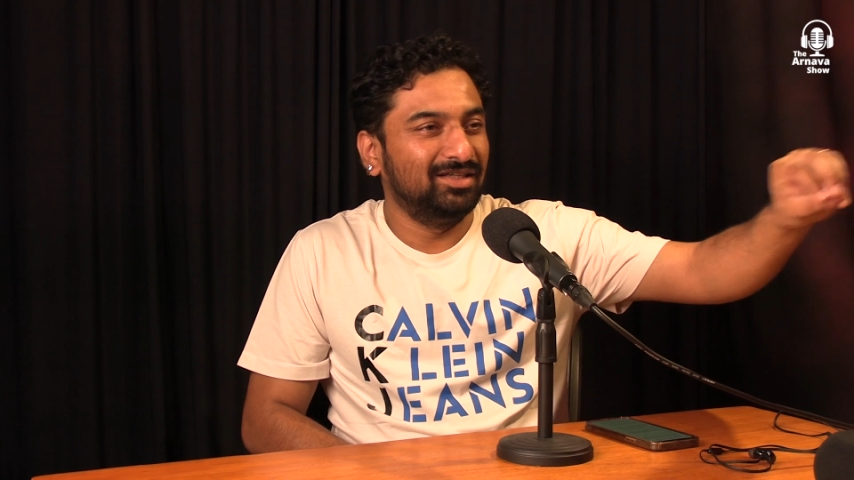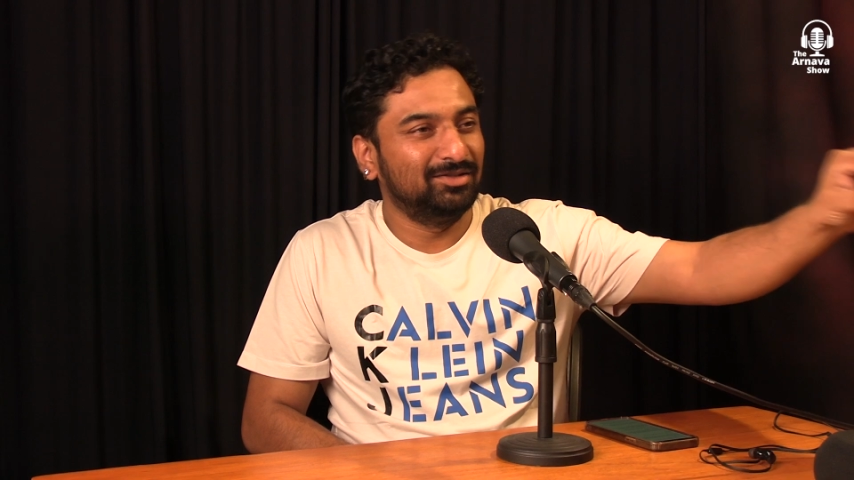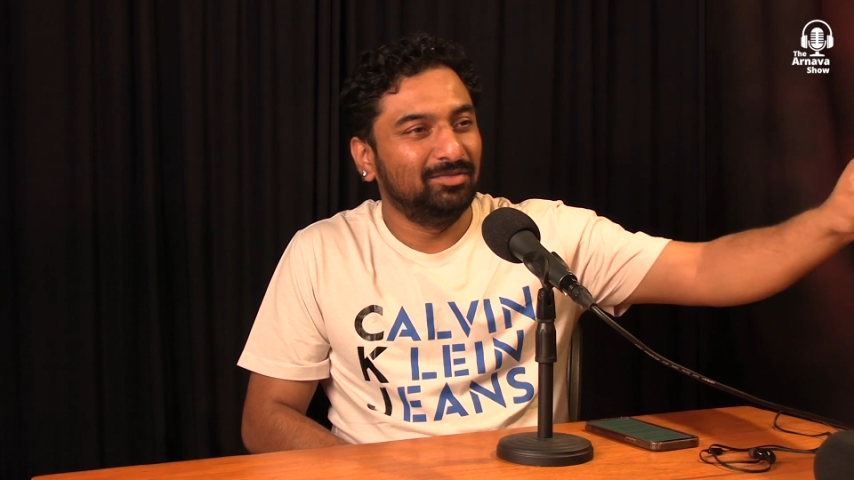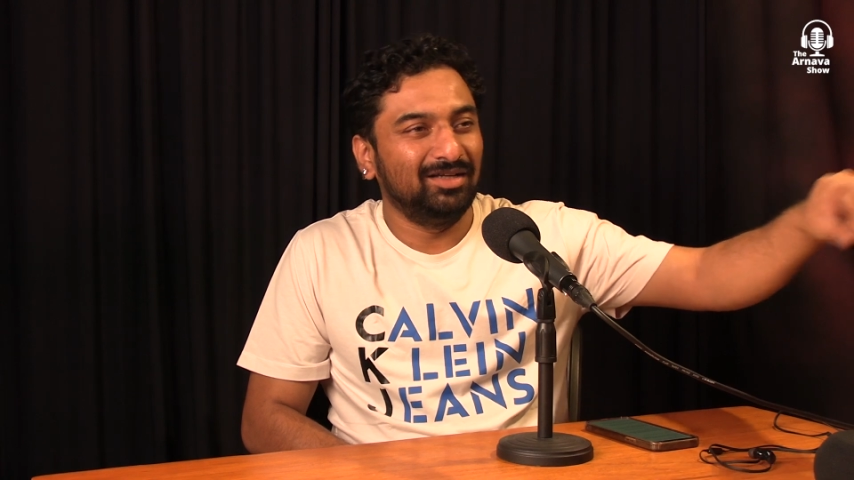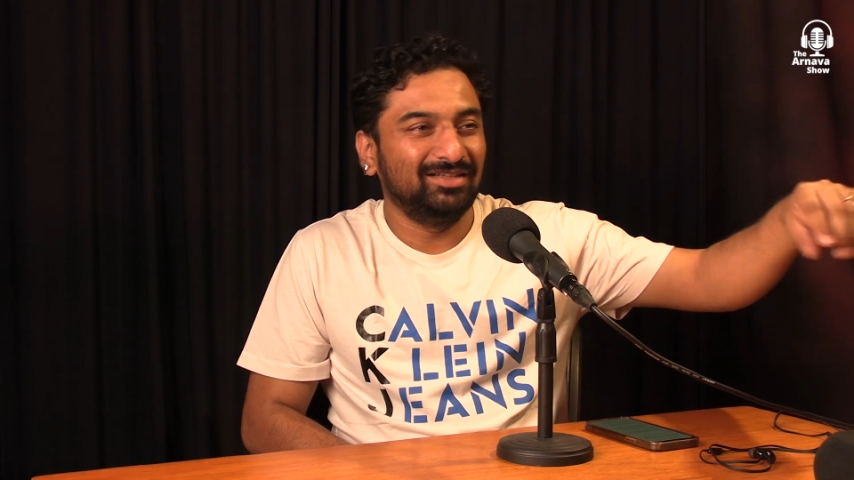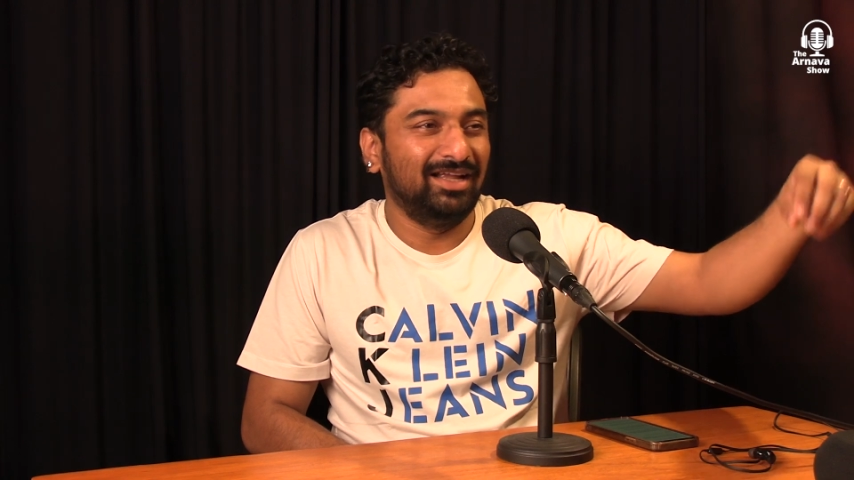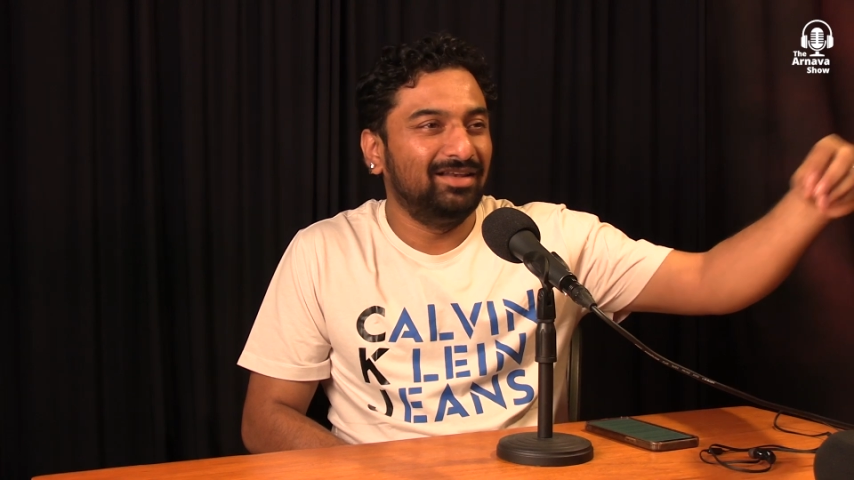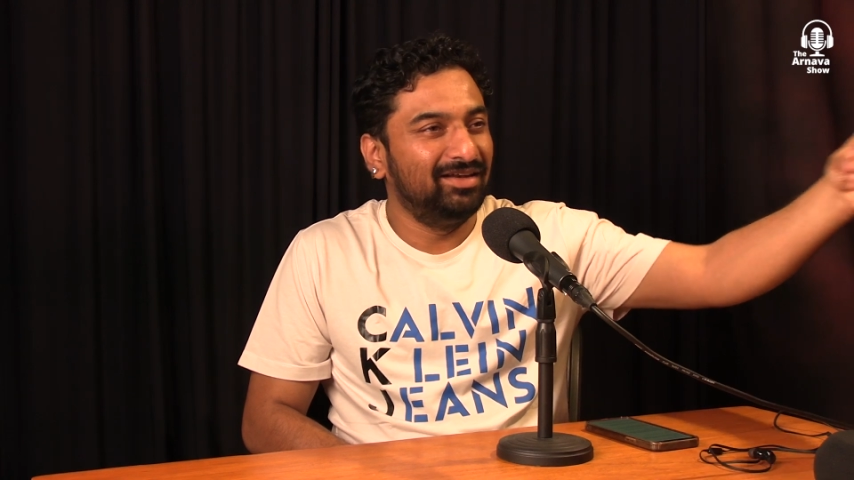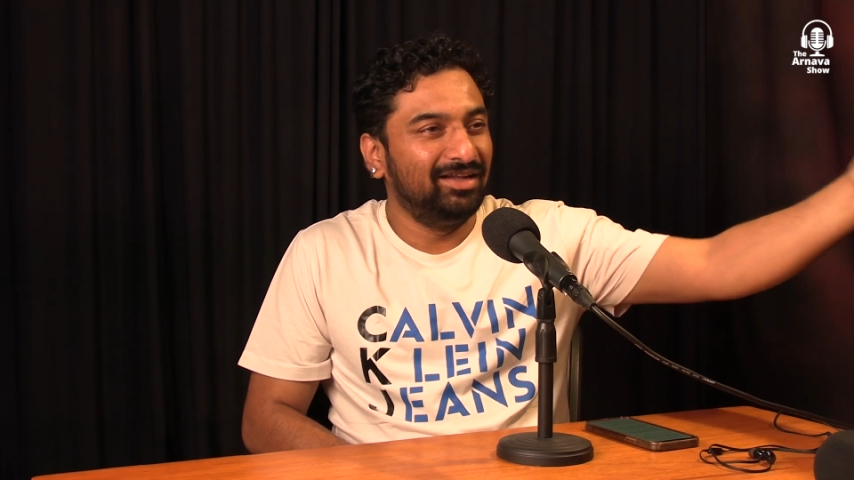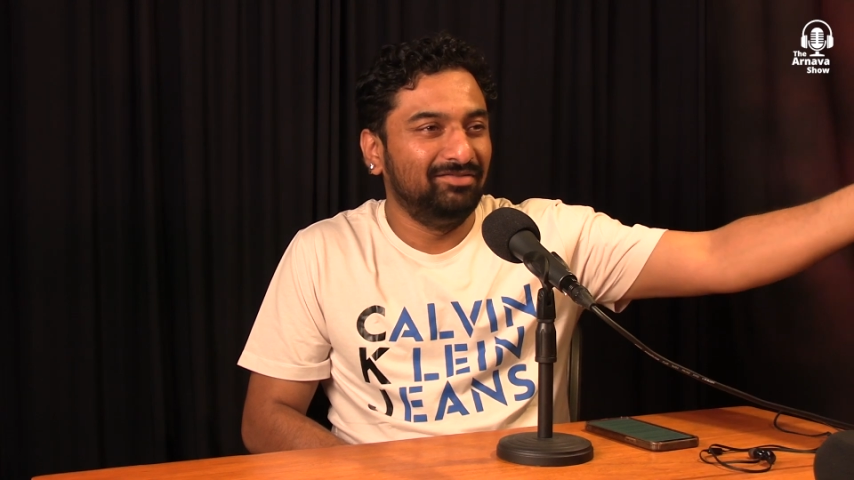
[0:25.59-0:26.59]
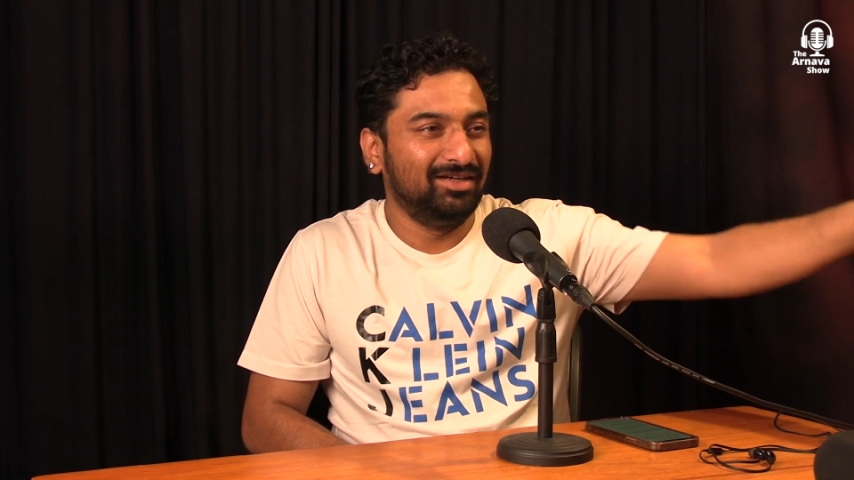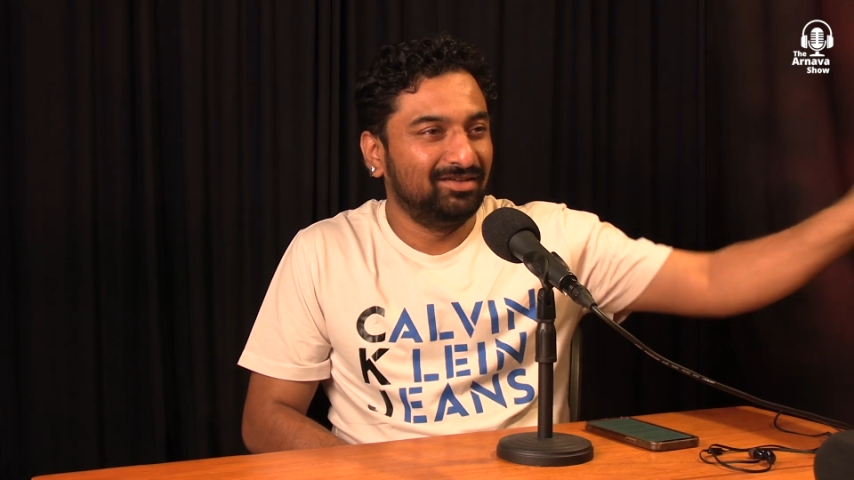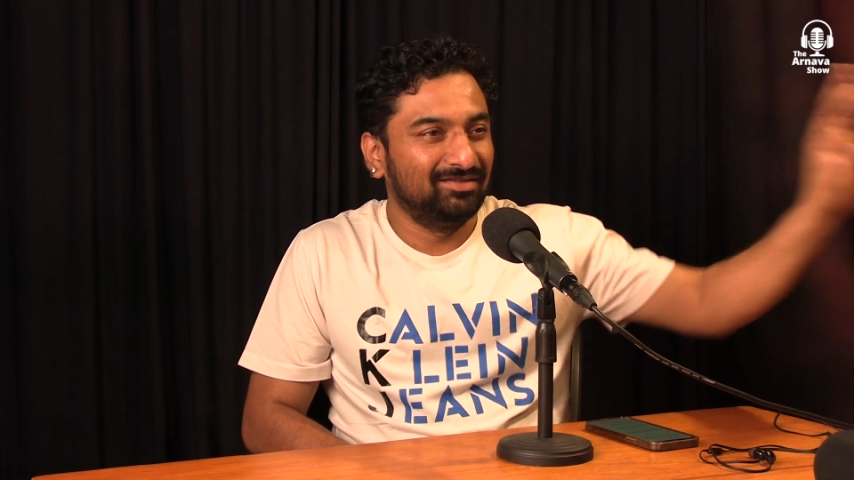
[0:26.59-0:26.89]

6 marks, I'll leave it.